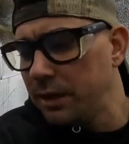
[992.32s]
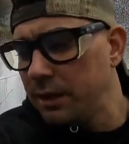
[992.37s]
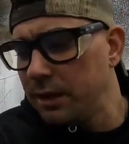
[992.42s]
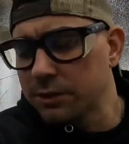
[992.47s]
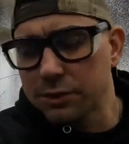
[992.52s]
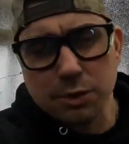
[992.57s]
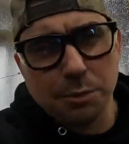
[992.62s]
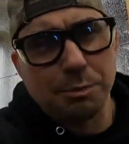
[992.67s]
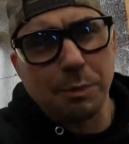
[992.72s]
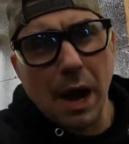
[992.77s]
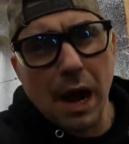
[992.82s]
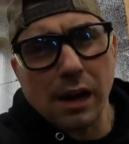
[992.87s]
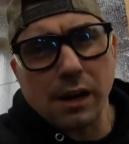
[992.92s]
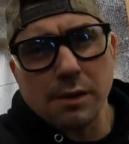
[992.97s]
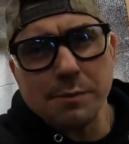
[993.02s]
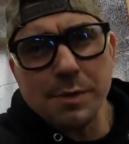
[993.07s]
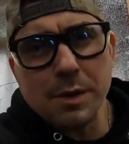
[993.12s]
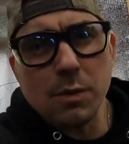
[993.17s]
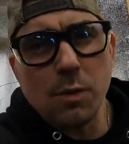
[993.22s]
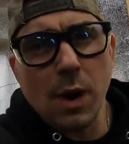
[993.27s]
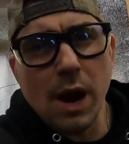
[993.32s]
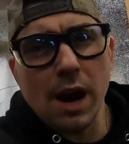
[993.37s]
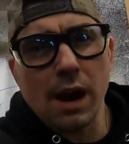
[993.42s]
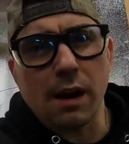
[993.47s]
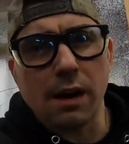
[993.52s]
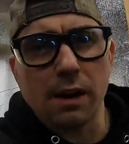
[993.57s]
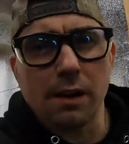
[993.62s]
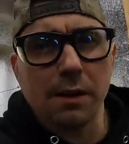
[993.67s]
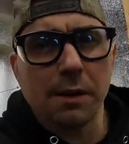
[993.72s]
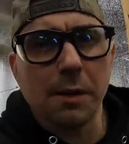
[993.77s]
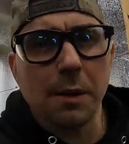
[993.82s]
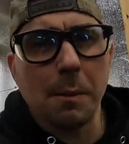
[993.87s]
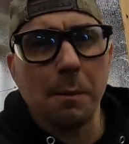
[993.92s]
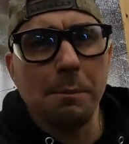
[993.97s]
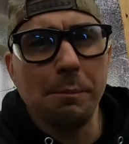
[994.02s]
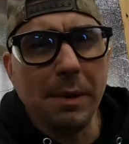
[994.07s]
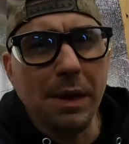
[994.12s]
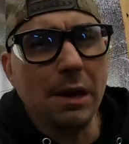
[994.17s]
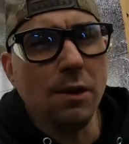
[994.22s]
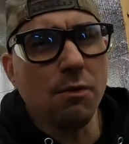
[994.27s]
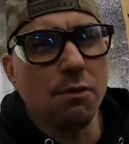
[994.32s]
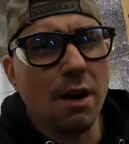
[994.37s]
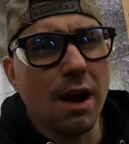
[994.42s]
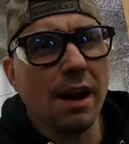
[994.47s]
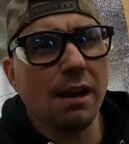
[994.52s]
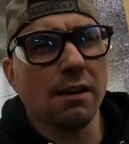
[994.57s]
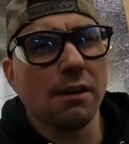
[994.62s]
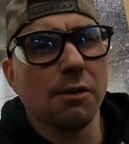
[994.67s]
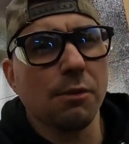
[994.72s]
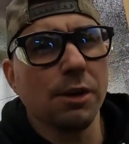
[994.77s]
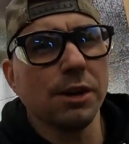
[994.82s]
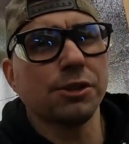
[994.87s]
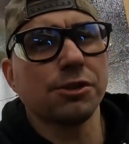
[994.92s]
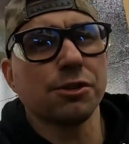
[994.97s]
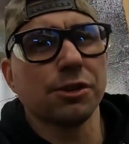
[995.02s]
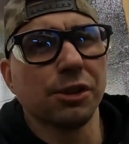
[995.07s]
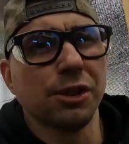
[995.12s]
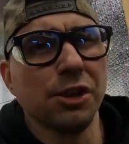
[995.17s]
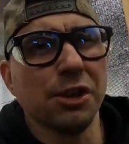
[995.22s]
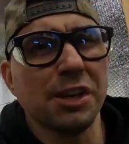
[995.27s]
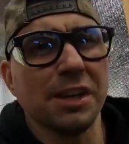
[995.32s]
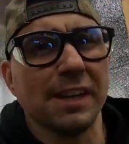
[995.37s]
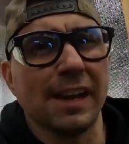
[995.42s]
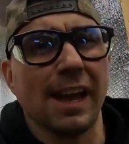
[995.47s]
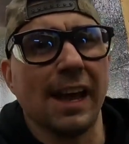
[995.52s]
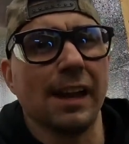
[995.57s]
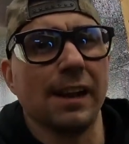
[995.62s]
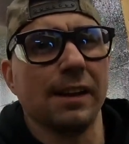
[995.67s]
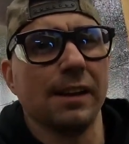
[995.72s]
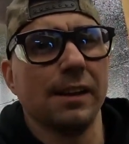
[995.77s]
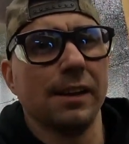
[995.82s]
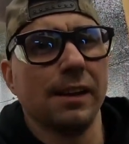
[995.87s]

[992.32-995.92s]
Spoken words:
So buyer beware. Beware of what you're looking at.